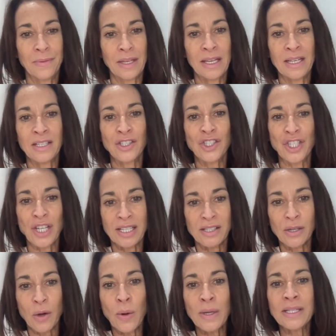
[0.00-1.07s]
It is
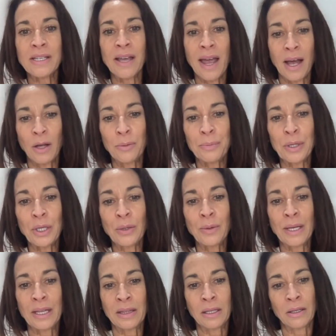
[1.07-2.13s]
just going to help you
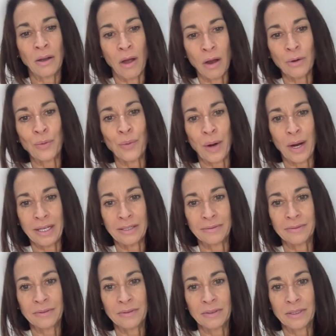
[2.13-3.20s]
in the long run.